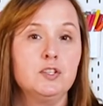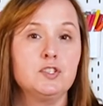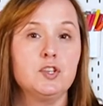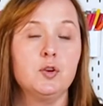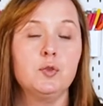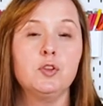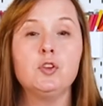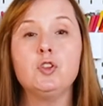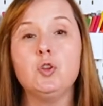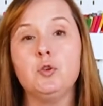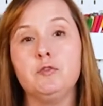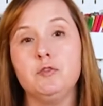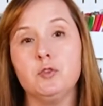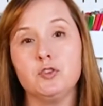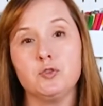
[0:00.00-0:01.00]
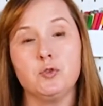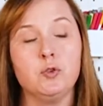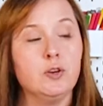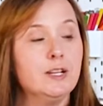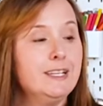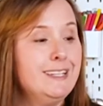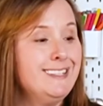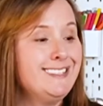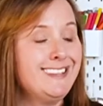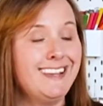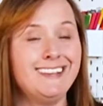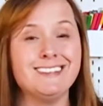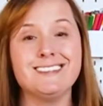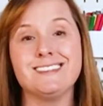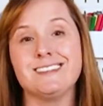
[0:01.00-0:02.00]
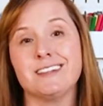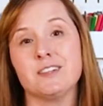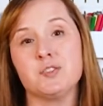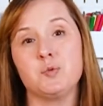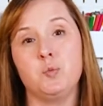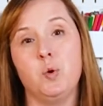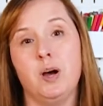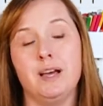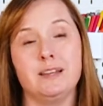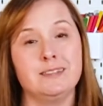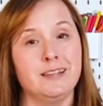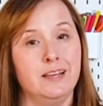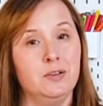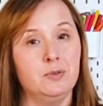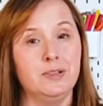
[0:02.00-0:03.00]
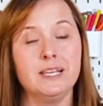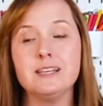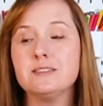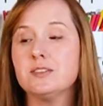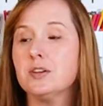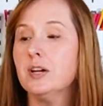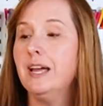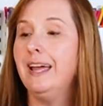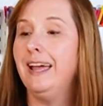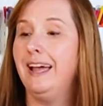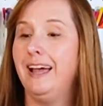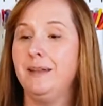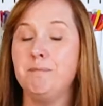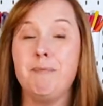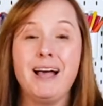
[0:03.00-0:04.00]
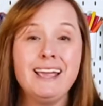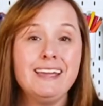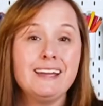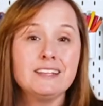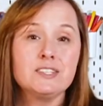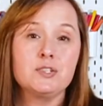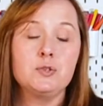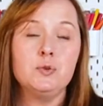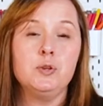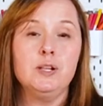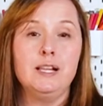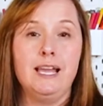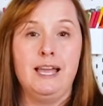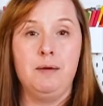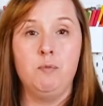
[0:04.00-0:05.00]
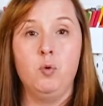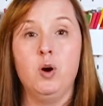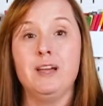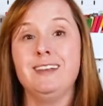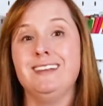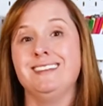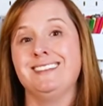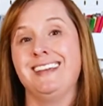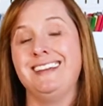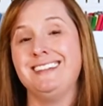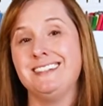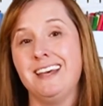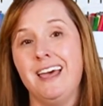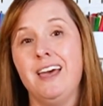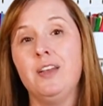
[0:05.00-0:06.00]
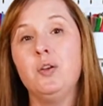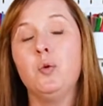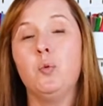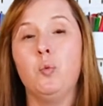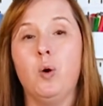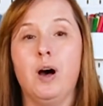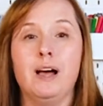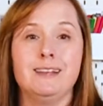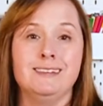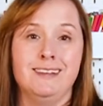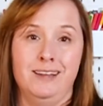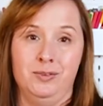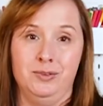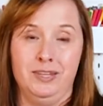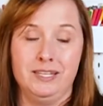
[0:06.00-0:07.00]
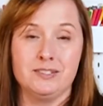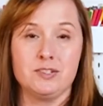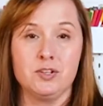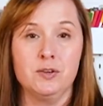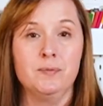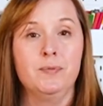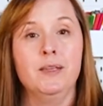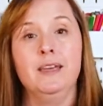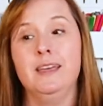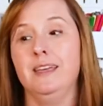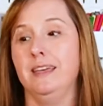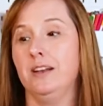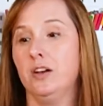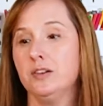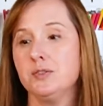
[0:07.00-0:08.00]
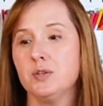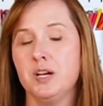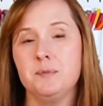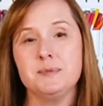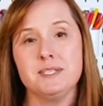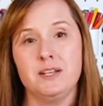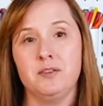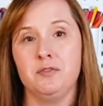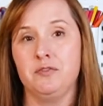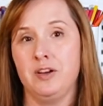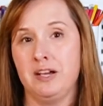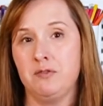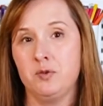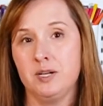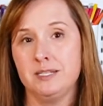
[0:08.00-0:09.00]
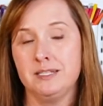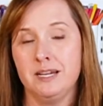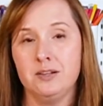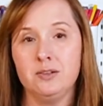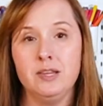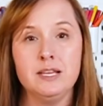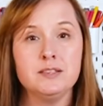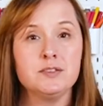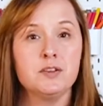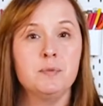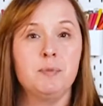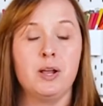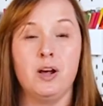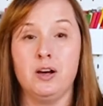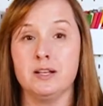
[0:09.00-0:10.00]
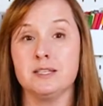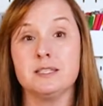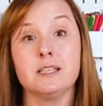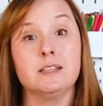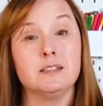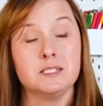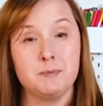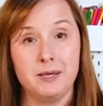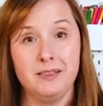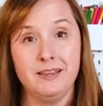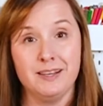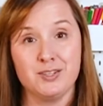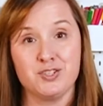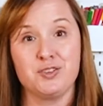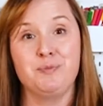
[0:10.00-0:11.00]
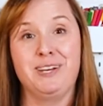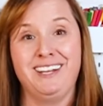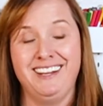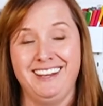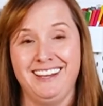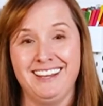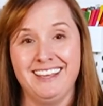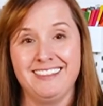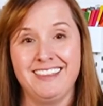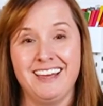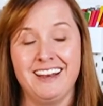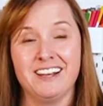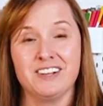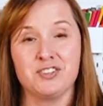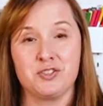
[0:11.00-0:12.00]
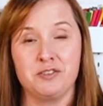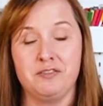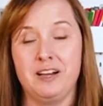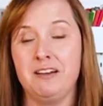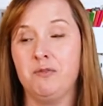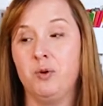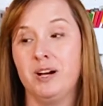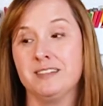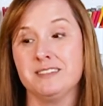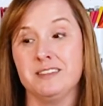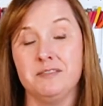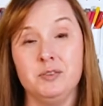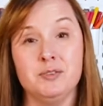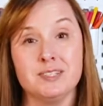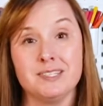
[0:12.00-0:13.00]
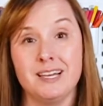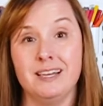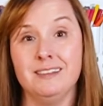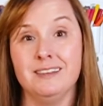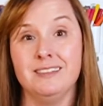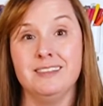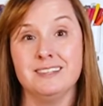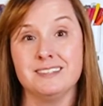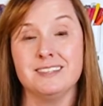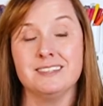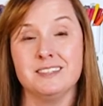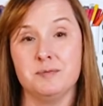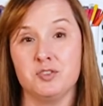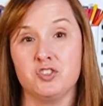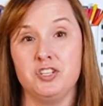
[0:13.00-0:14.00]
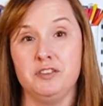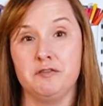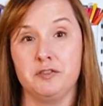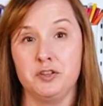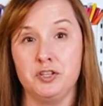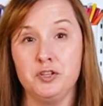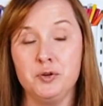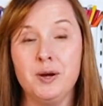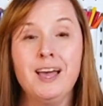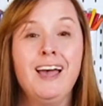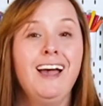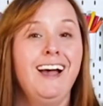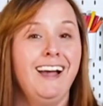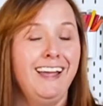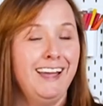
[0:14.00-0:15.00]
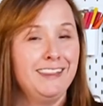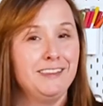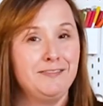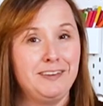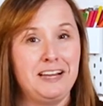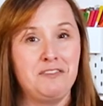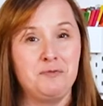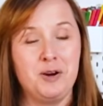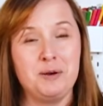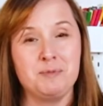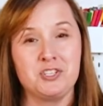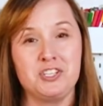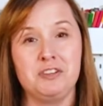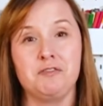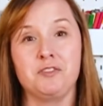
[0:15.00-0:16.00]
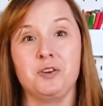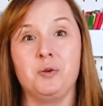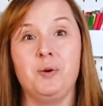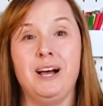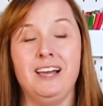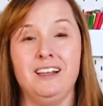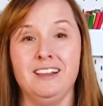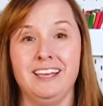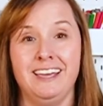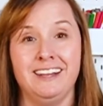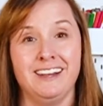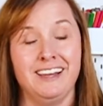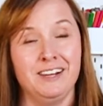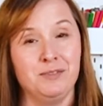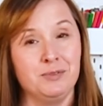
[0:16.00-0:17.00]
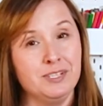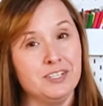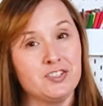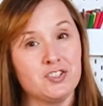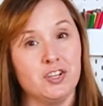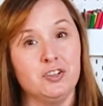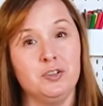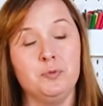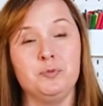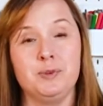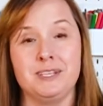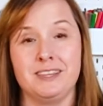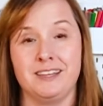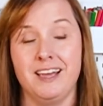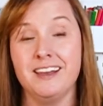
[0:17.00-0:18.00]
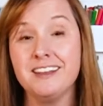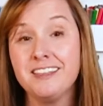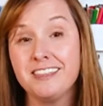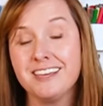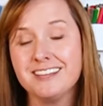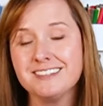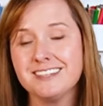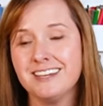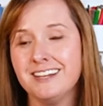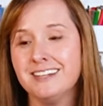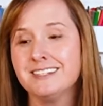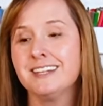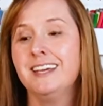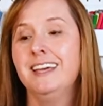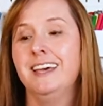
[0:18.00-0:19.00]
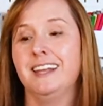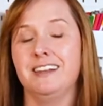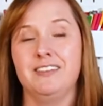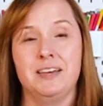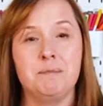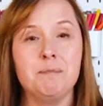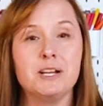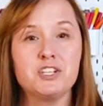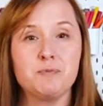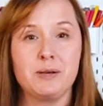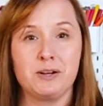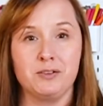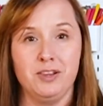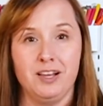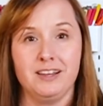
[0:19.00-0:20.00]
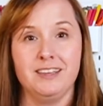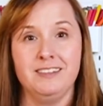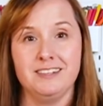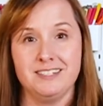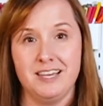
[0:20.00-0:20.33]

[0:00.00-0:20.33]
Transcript: So the Glowforge Aura is a 6-watt diode laser, and my xTool M1 is a 10-watt diode laser. It also comes in a 5-watt diode laser, but honestly, spend the extra money and get that extra 5 watts if you decide that this is the machine for you. I had the 5-watt machine for a while, and I really struggled with cutting things in it, and I've had much better luck in the